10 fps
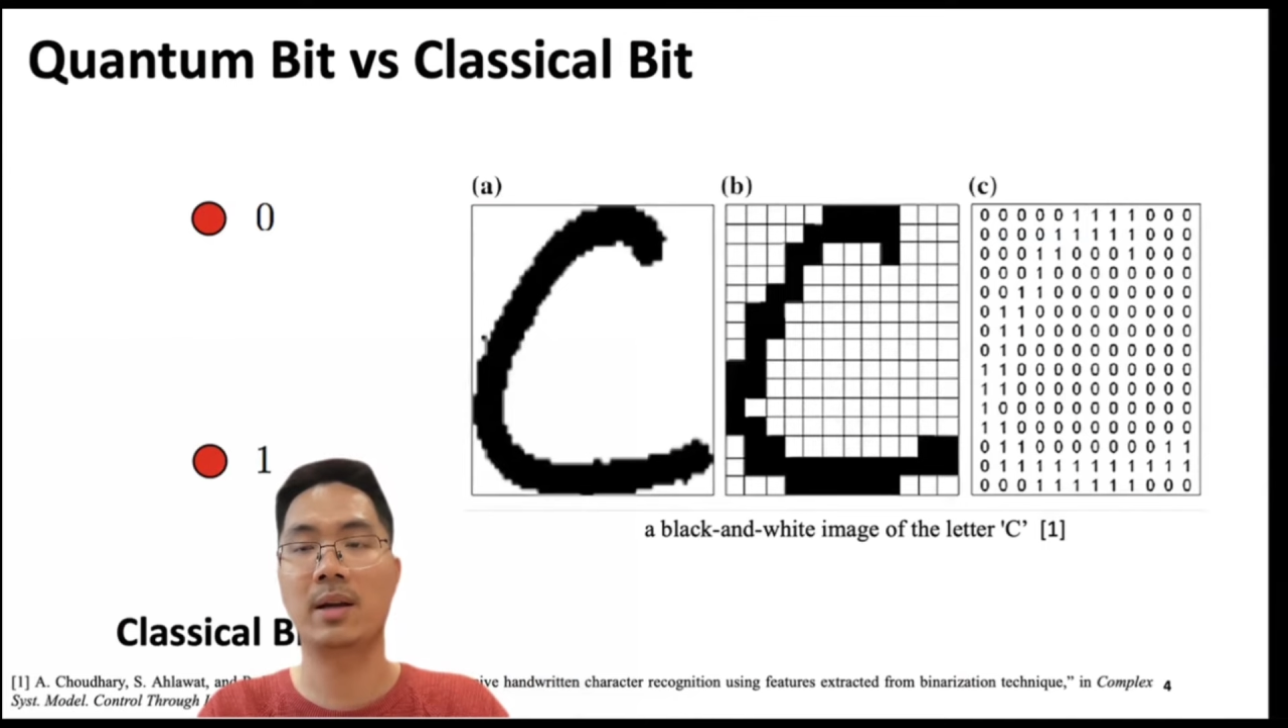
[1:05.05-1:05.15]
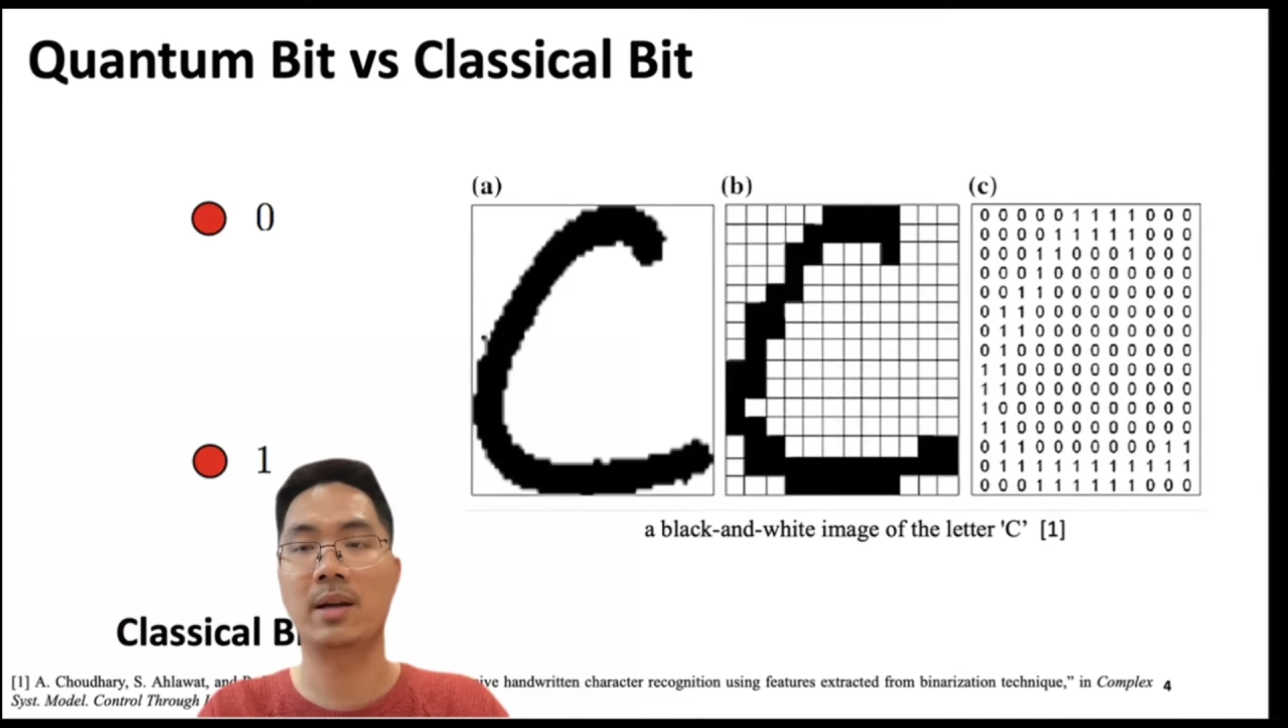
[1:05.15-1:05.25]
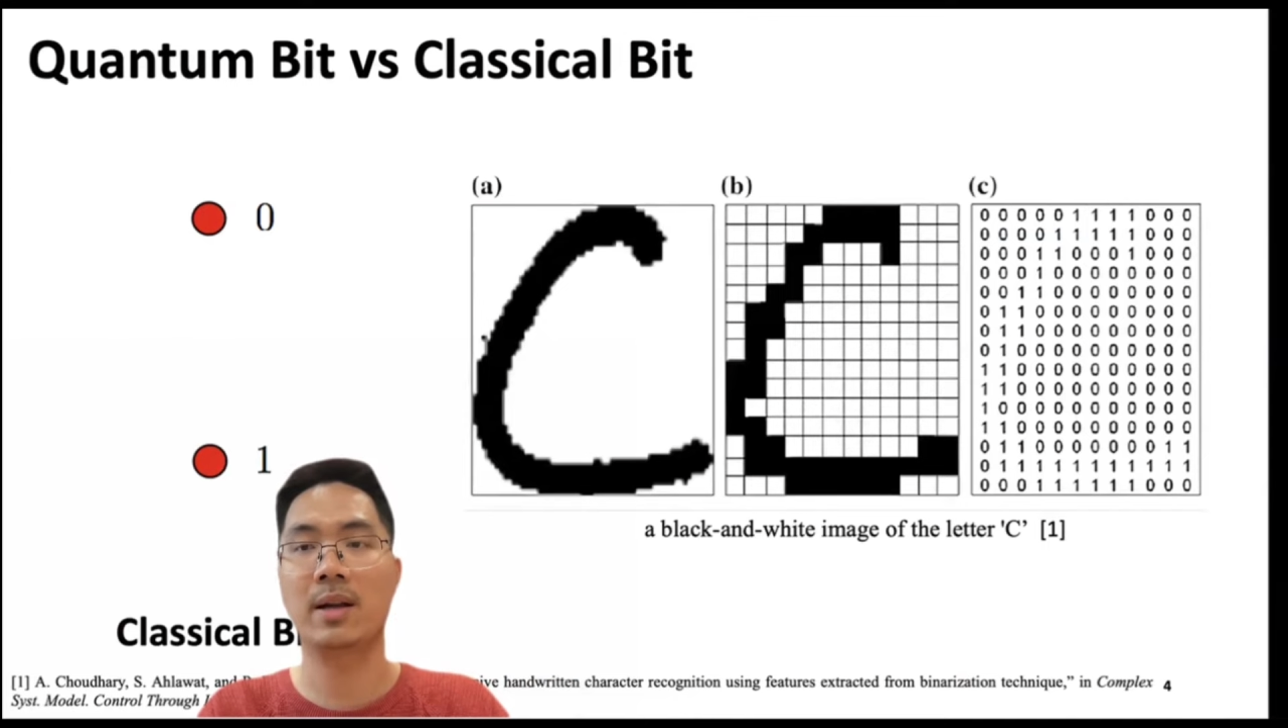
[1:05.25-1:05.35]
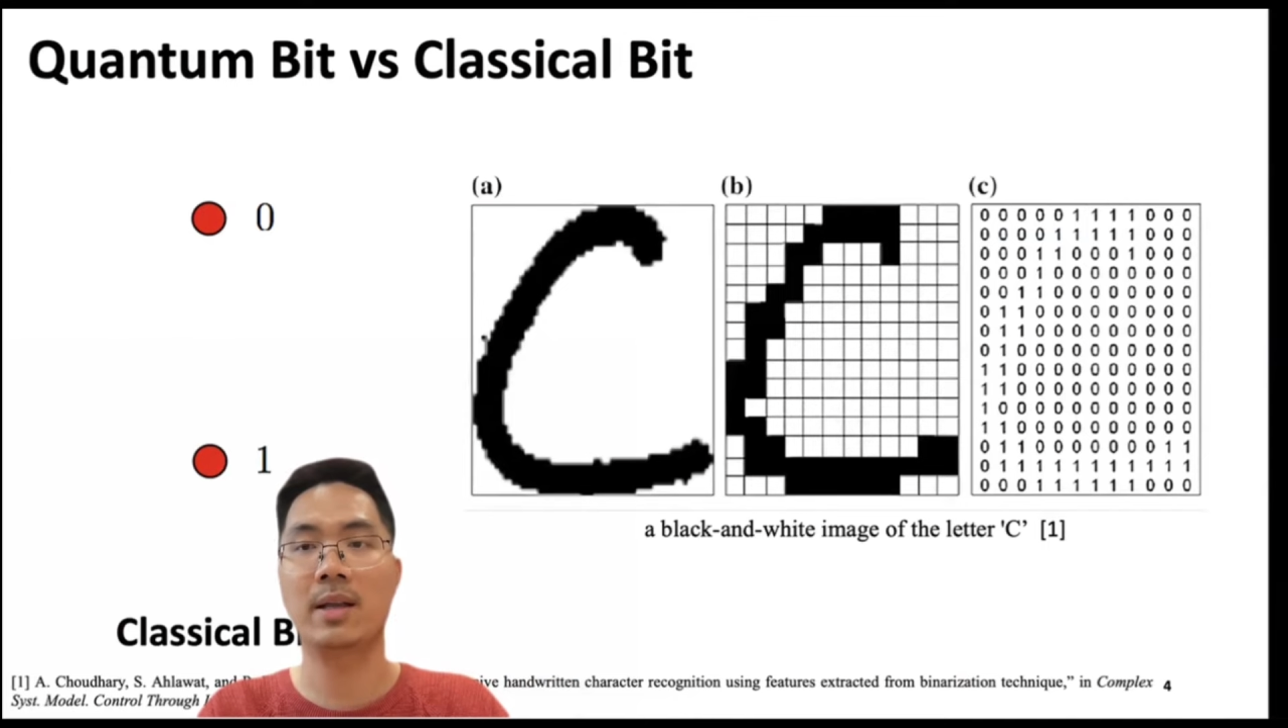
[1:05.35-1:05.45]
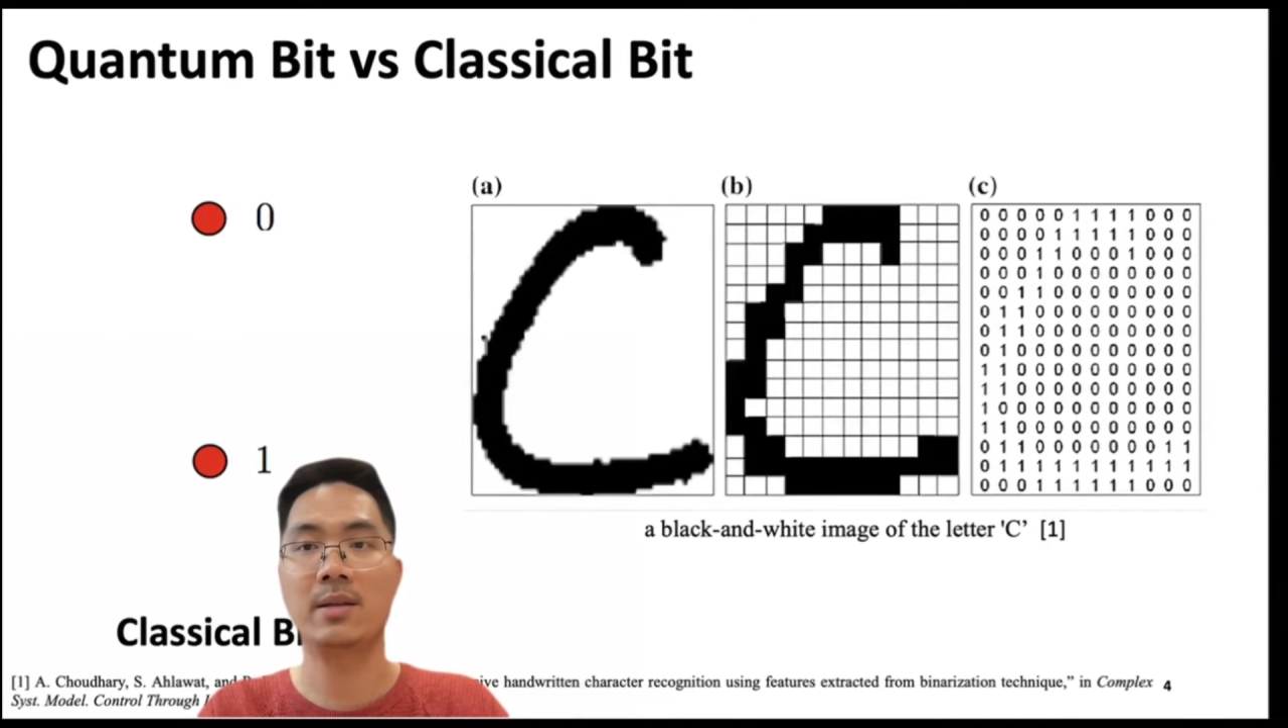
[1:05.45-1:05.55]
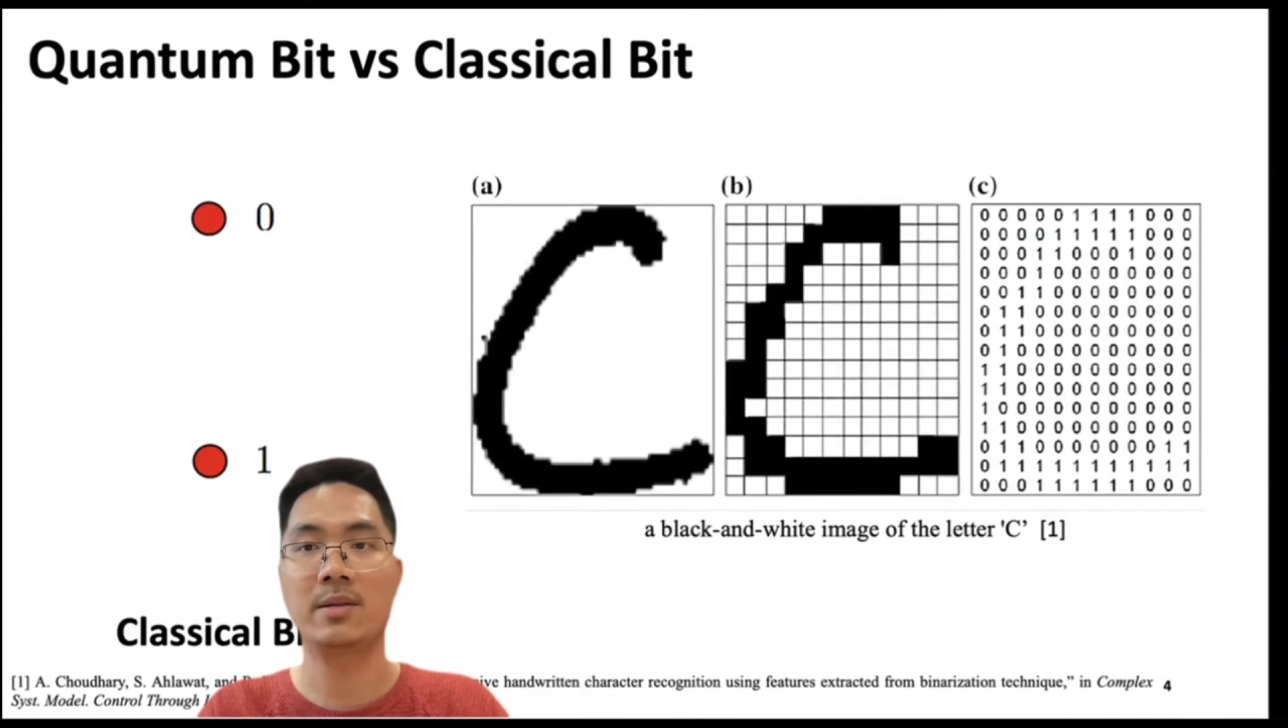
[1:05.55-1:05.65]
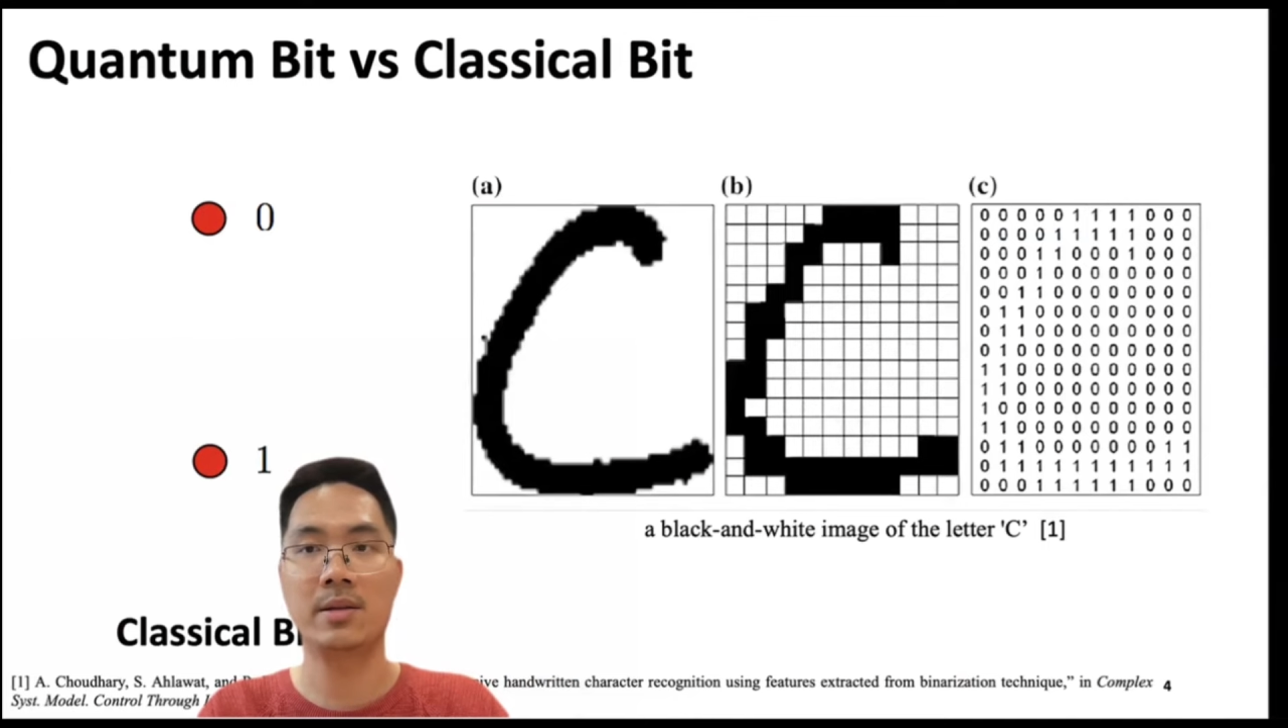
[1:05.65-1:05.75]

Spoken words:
letter